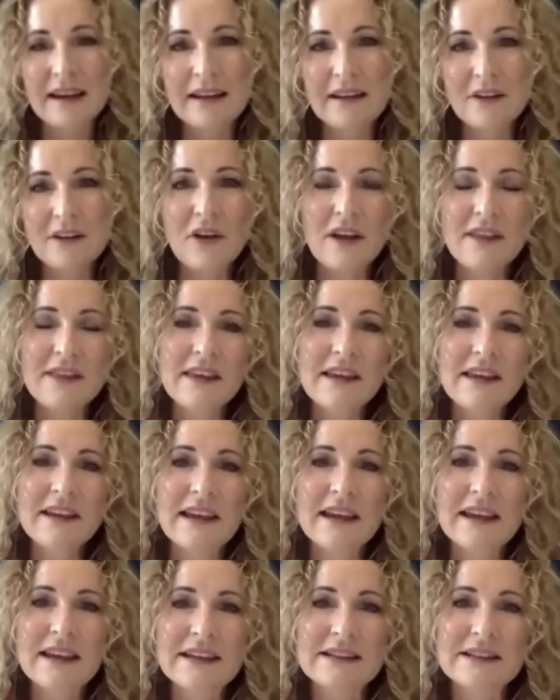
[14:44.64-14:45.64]
Yeah, look, I
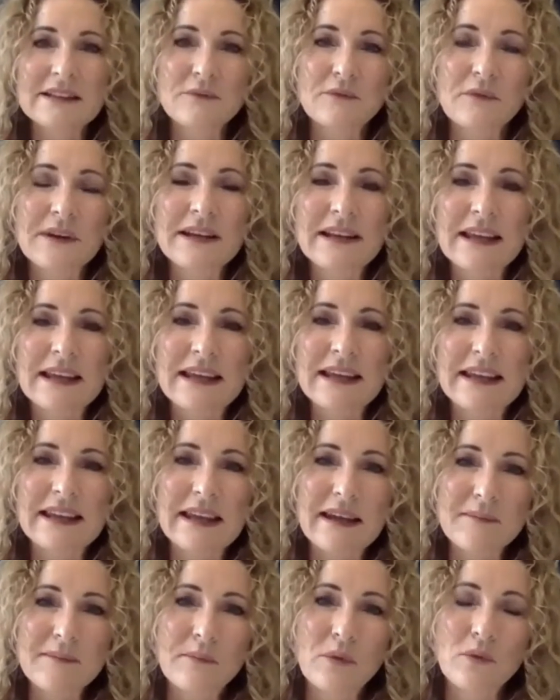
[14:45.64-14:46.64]
think it's
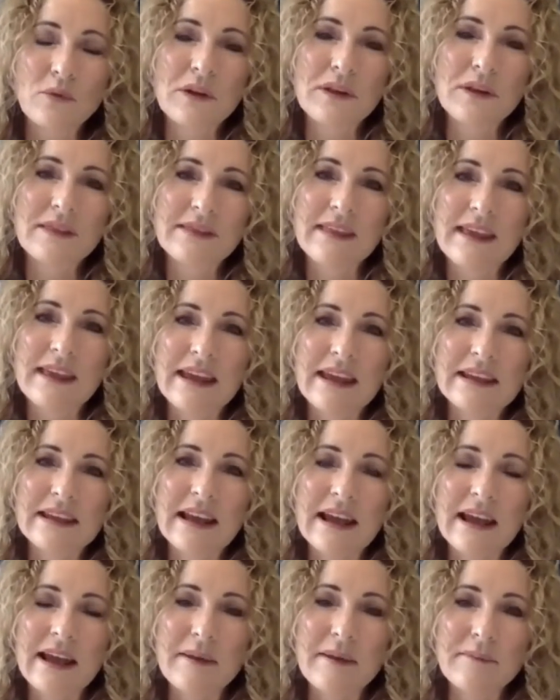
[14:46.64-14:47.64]
really important
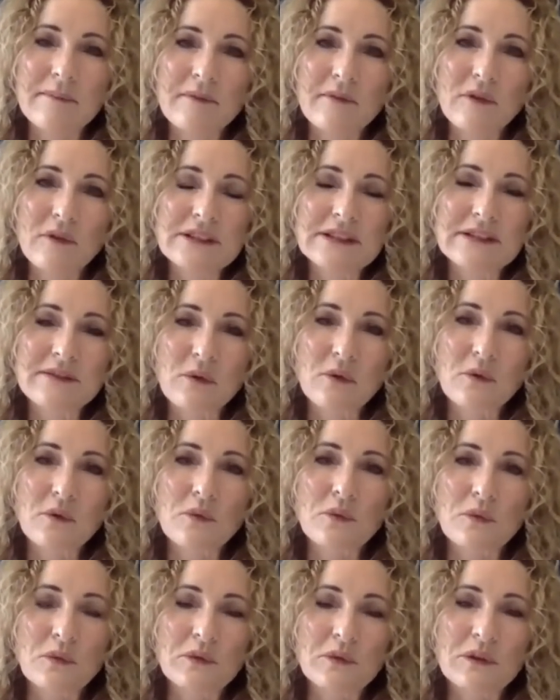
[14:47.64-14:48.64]
that, first of
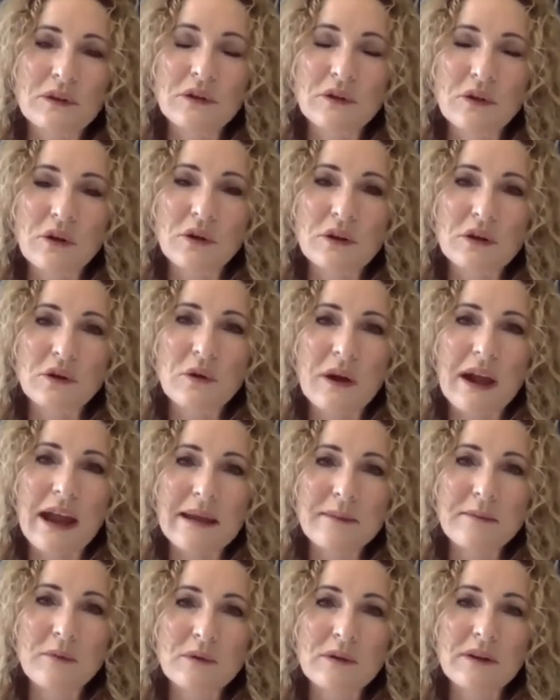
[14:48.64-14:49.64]
all,
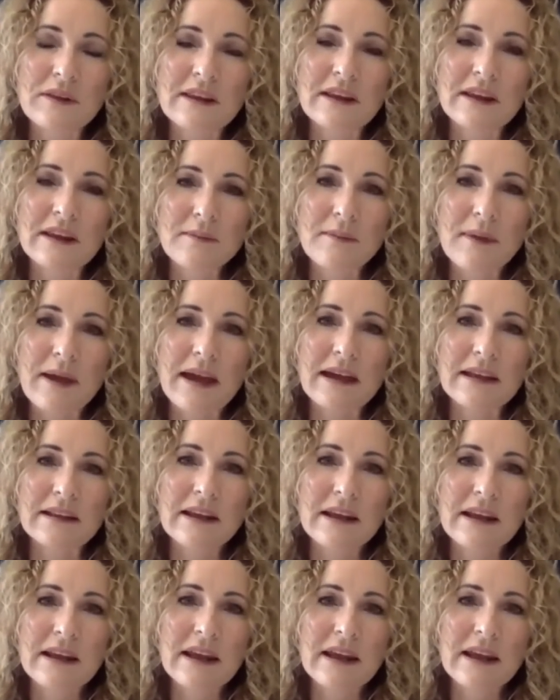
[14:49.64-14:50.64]
you're able to think
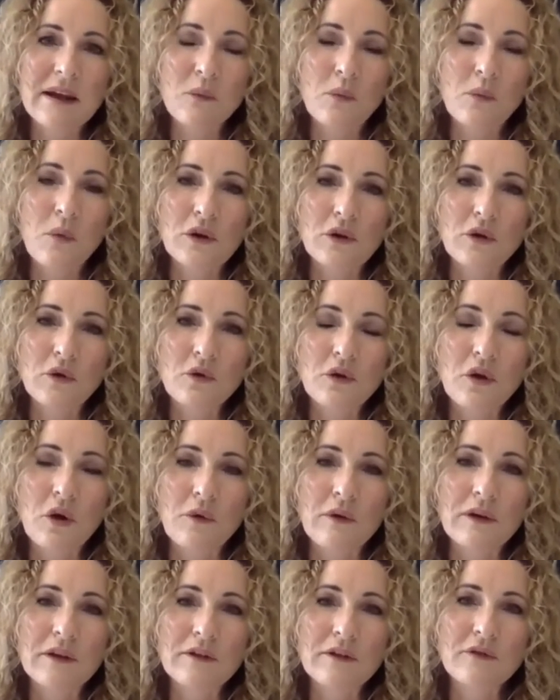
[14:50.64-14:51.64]
about what you're
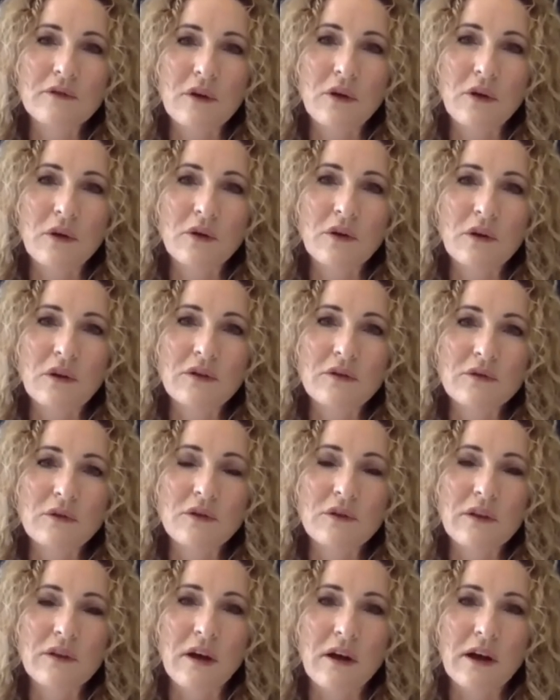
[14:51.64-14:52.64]
going through
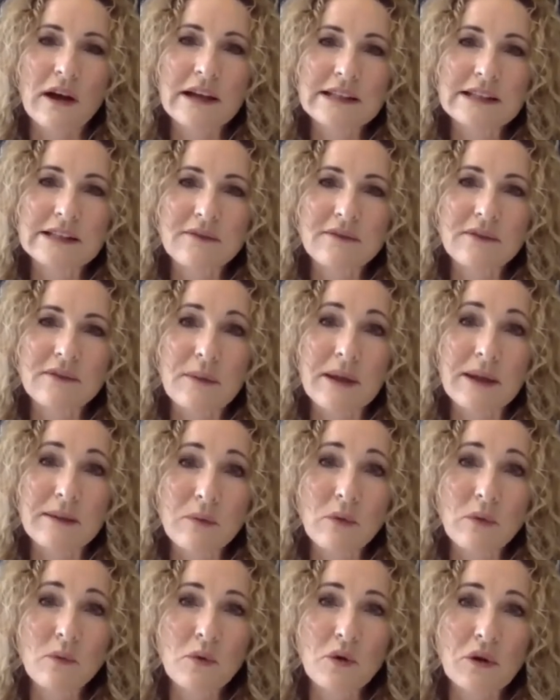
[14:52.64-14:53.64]
the eyes of the
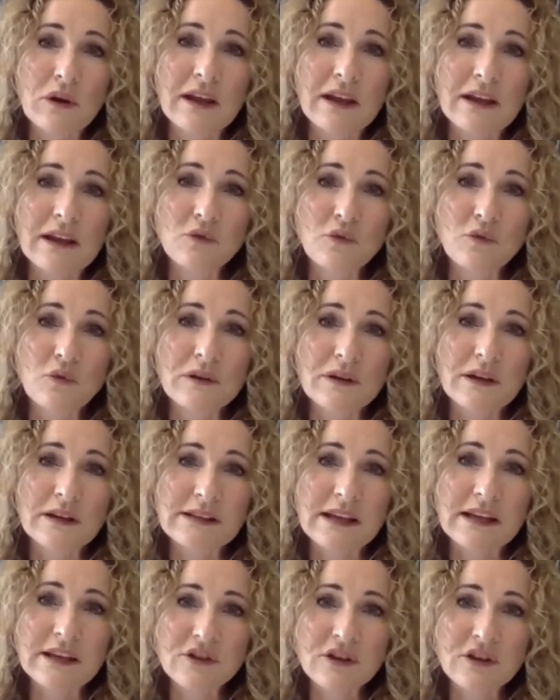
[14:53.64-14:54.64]
people working in your
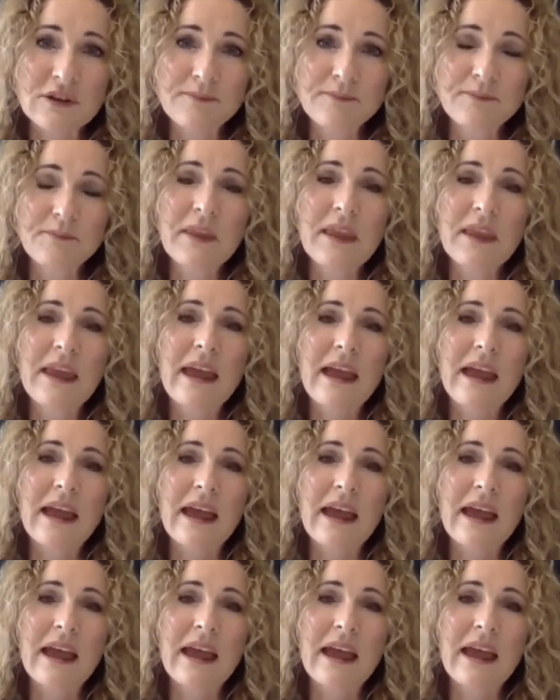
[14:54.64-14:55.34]
organisation.